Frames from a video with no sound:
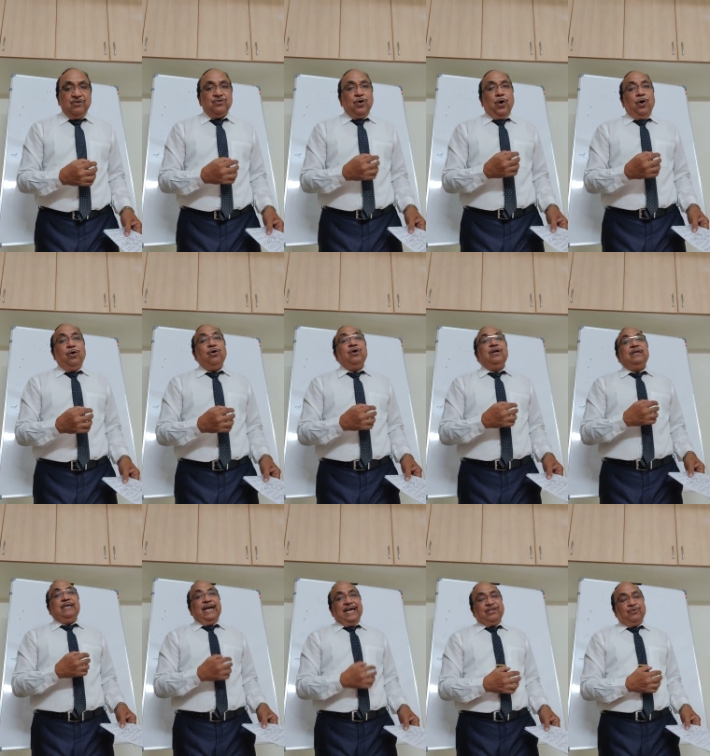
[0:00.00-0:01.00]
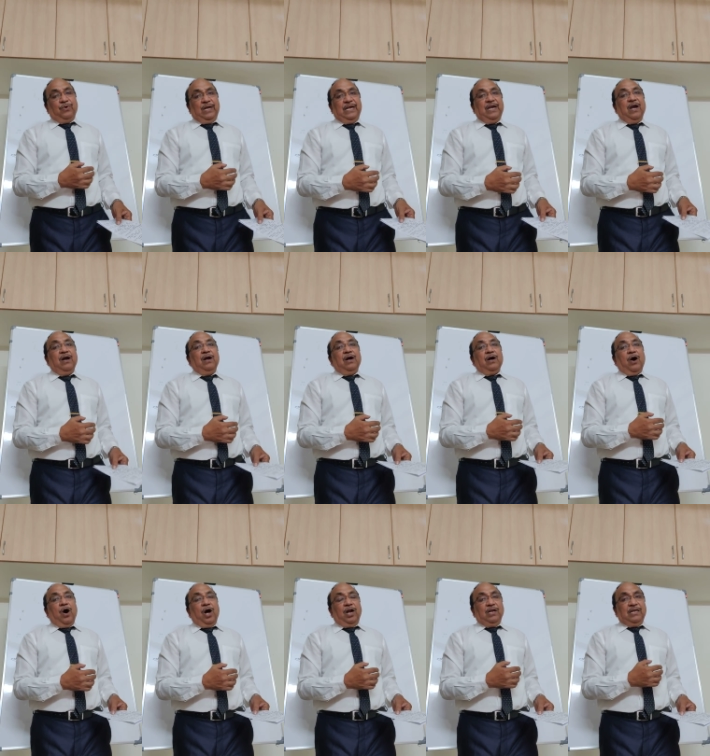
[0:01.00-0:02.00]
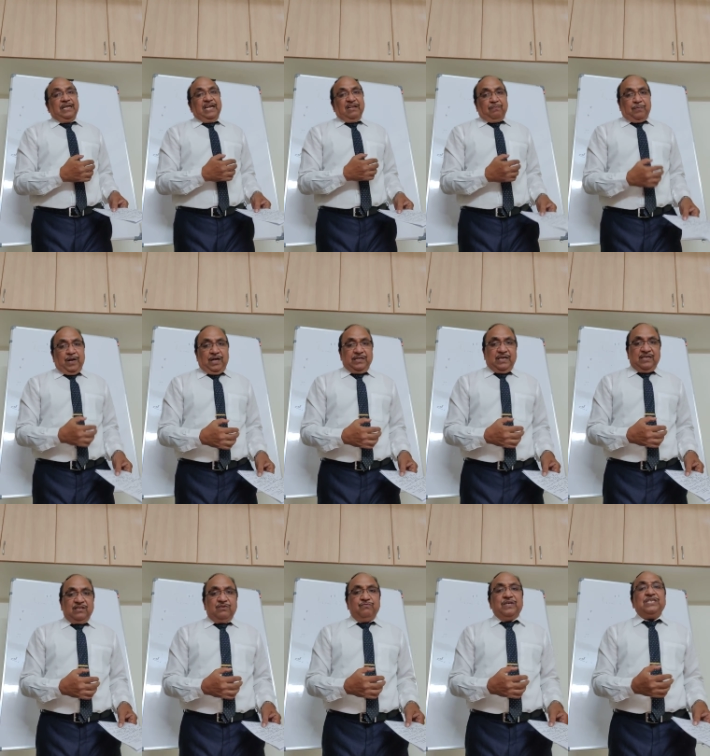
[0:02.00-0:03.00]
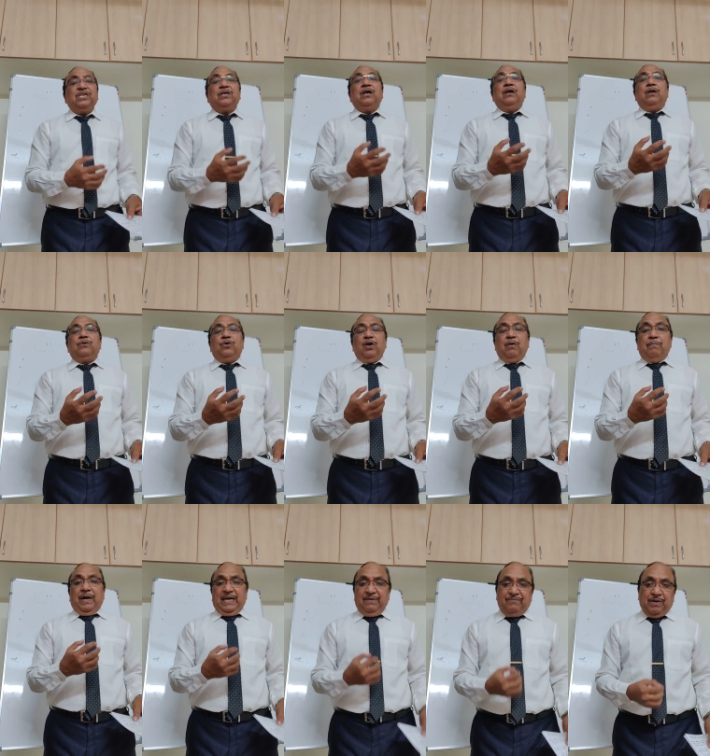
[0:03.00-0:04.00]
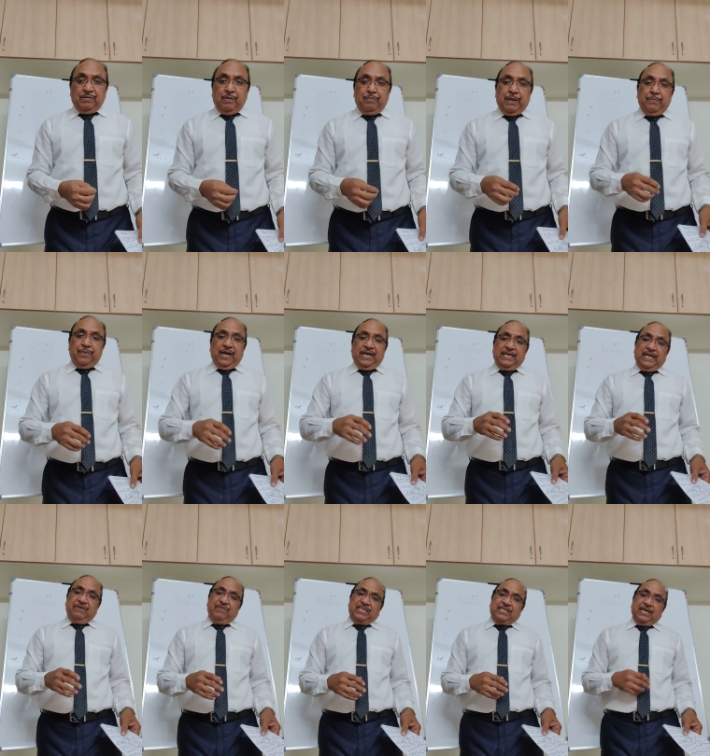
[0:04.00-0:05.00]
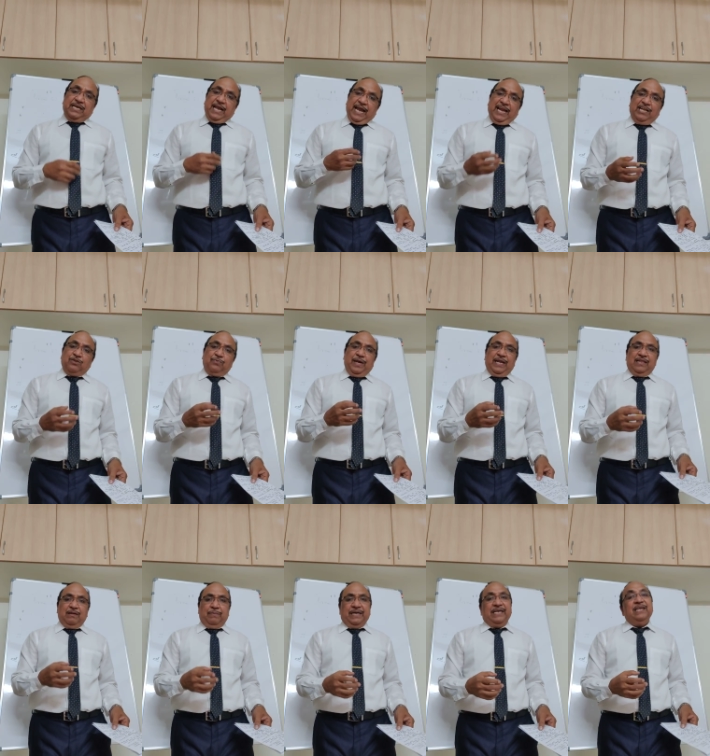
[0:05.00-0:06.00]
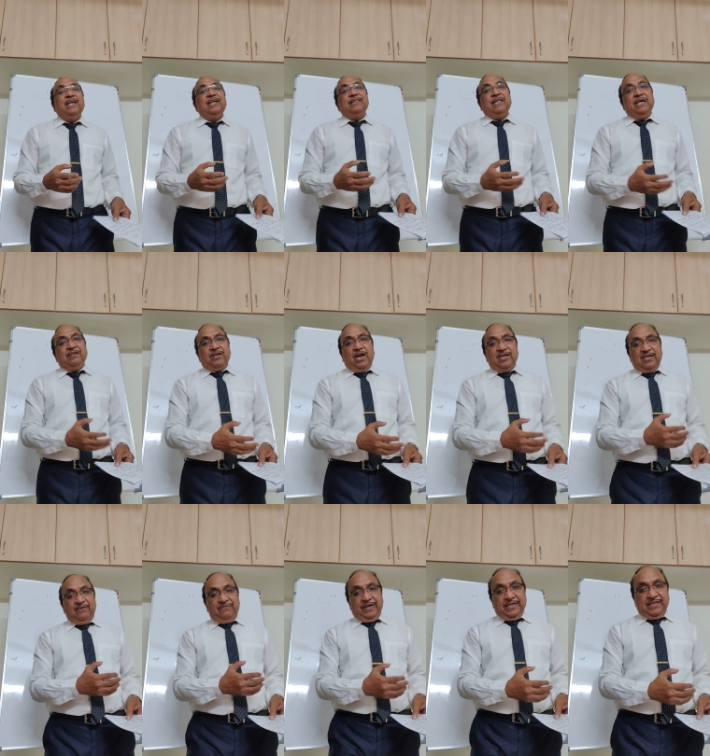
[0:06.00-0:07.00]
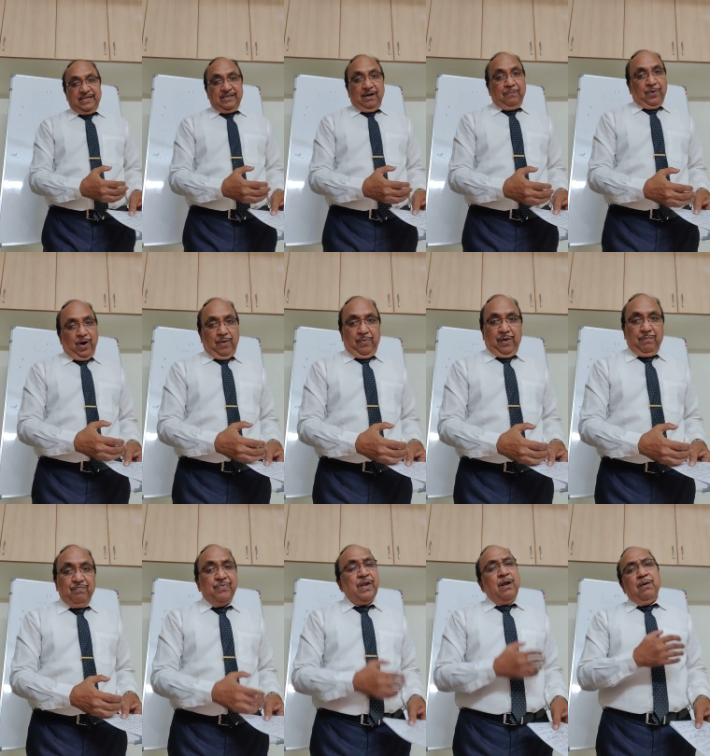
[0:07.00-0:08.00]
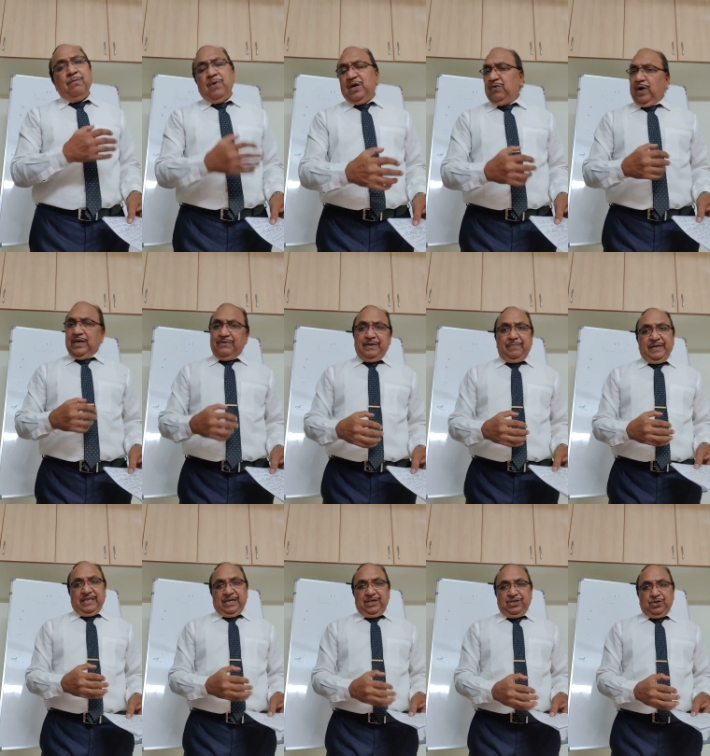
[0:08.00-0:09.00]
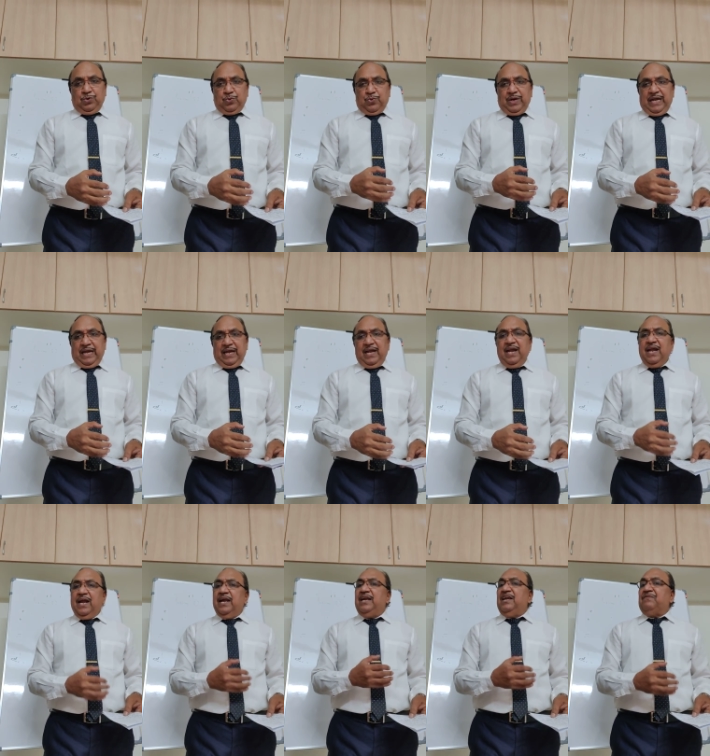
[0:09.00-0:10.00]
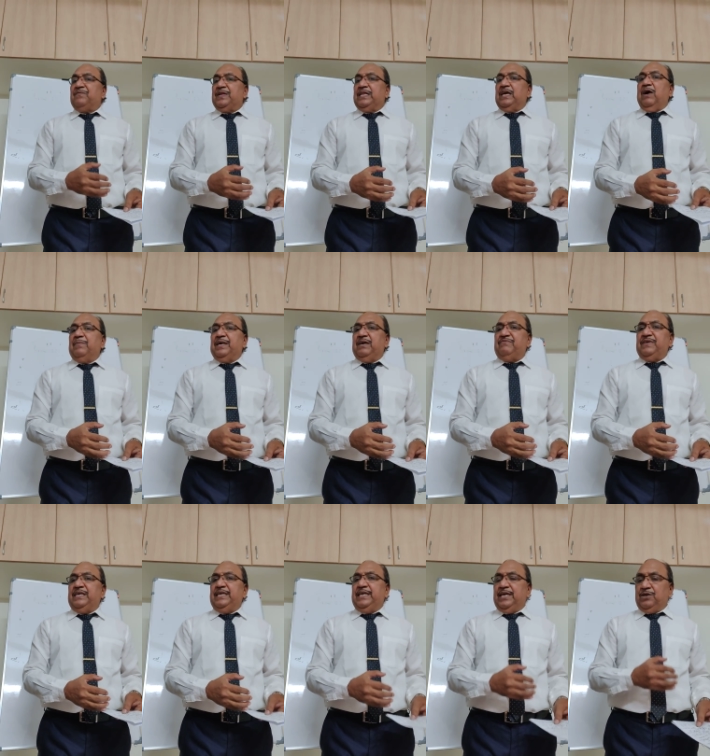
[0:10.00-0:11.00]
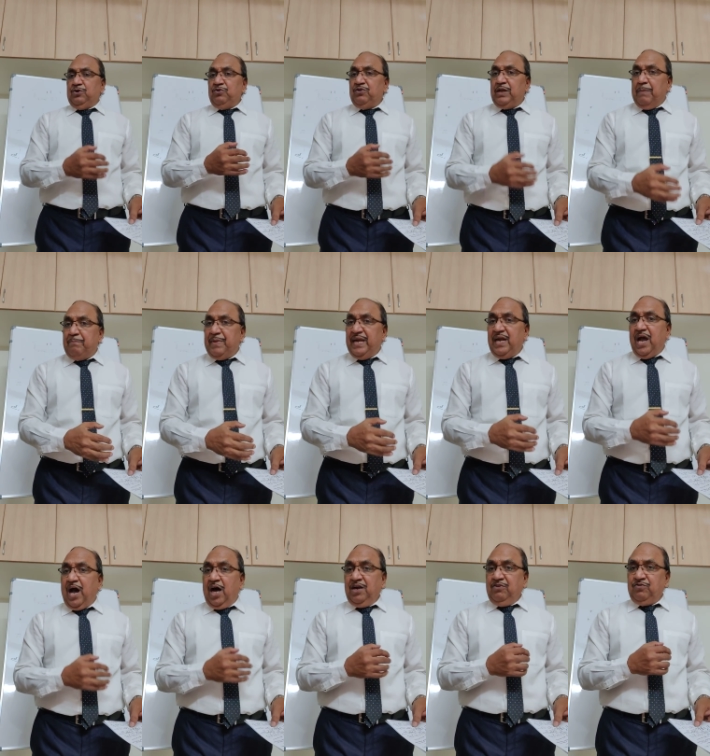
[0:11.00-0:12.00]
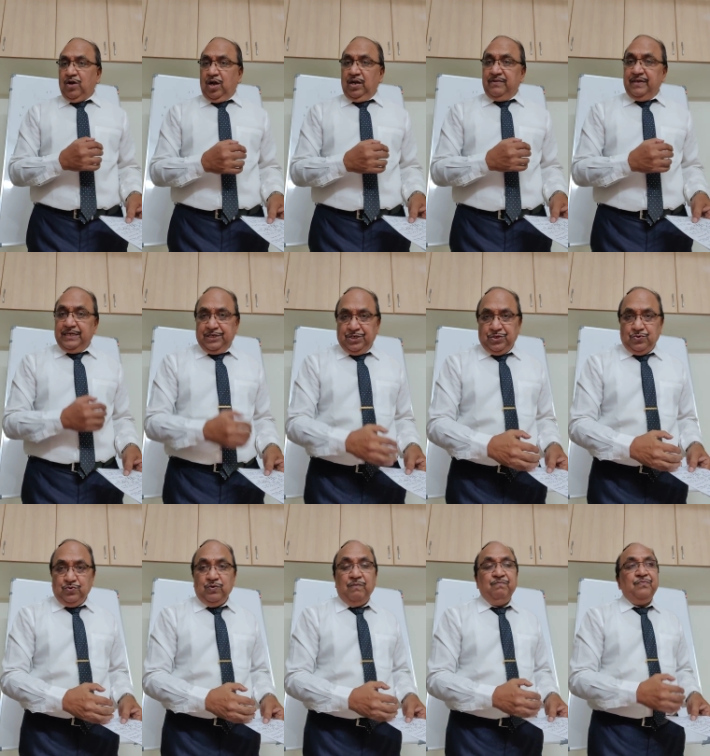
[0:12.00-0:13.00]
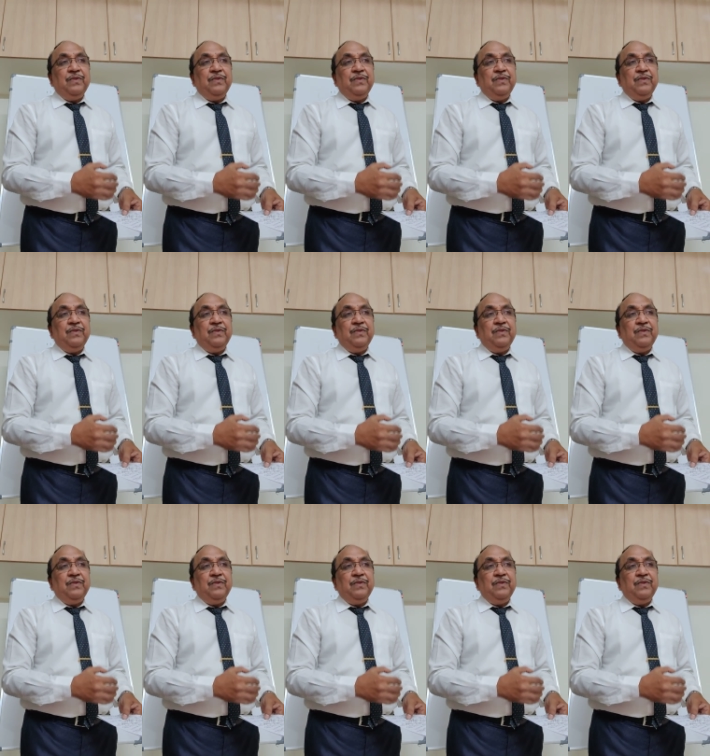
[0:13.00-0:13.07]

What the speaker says: So naturally, all these projects which took money from the people and invested elsewhere in the money, they started facing the problem. But whatever be the issue today, it is for the Government of India to step in and solve the issue.